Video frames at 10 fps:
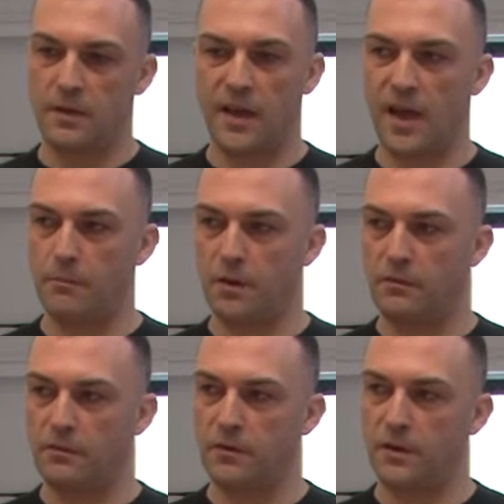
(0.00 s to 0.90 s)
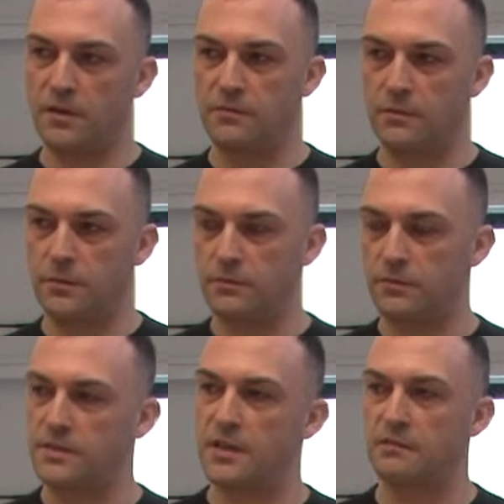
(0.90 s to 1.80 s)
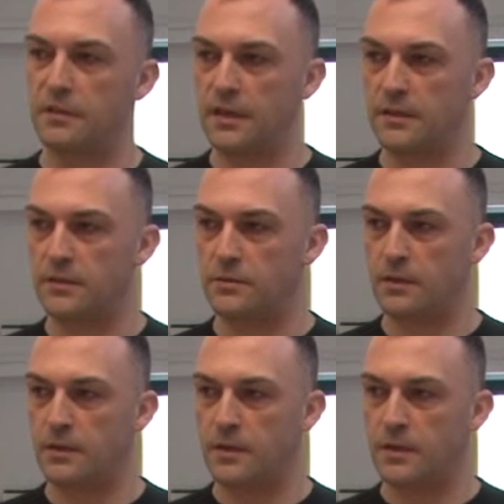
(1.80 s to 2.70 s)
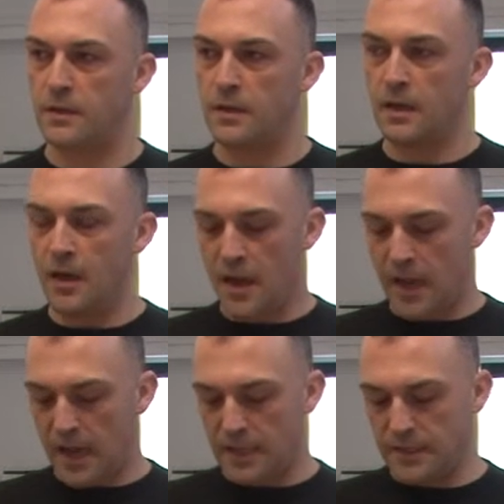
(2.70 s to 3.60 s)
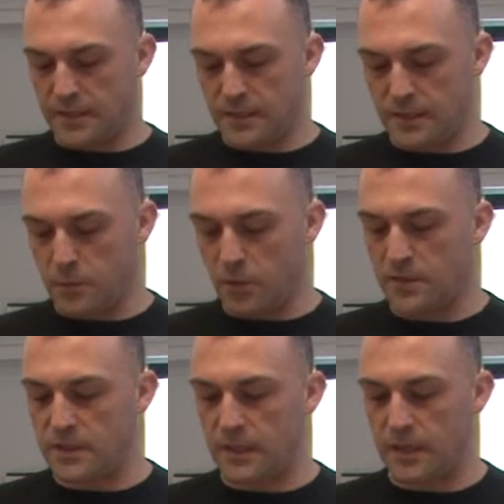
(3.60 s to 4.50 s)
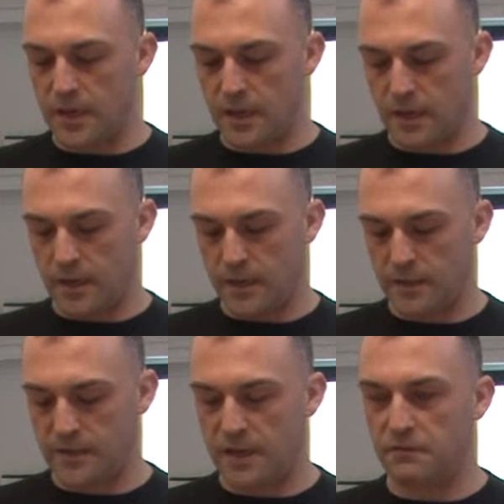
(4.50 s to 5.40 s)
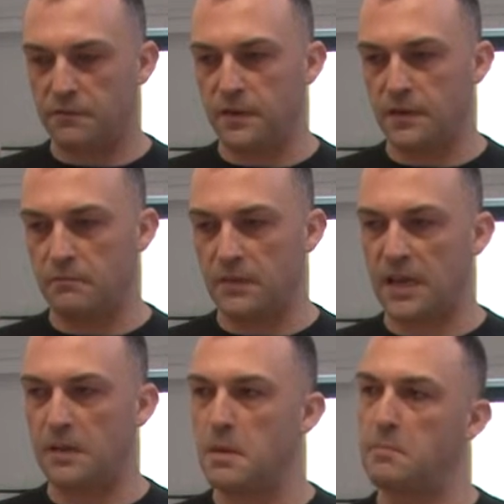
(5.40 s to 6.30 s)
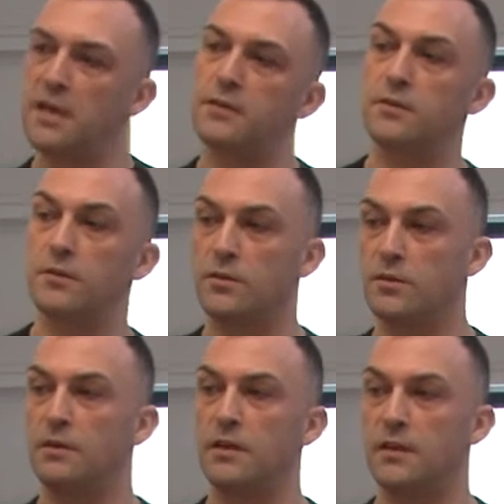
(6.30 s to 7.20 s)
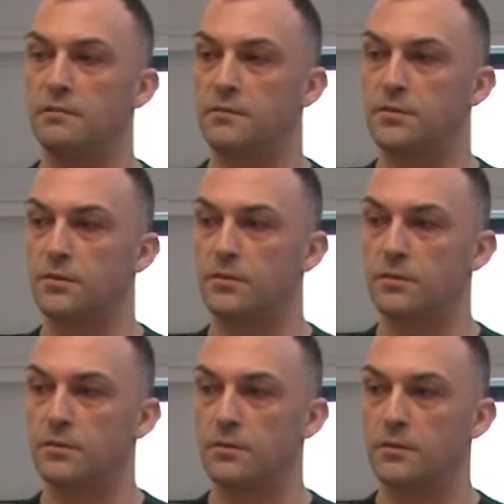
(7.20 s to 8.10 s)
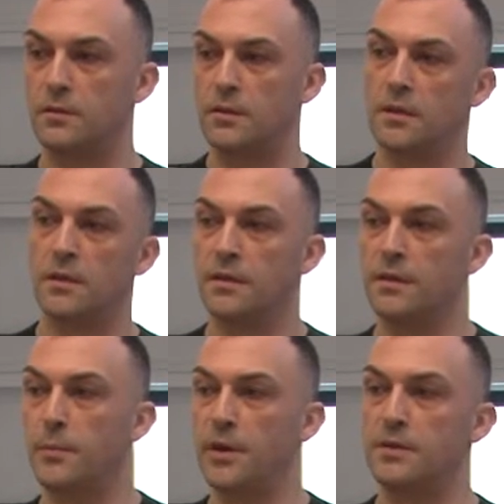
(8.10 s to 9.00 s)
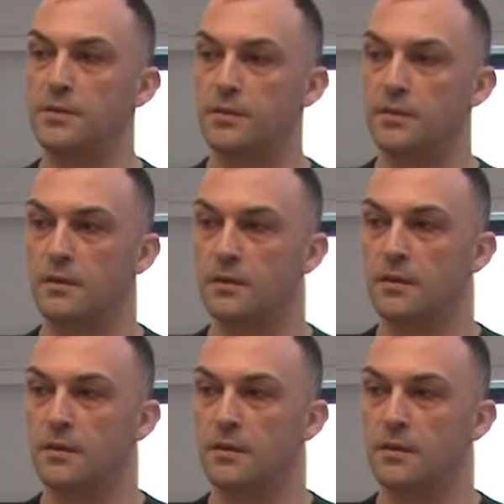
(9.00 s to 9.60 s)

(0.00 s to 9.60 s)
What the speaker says: come for an interview with something like this one. And this is mostly something like a memento you will leave to the person.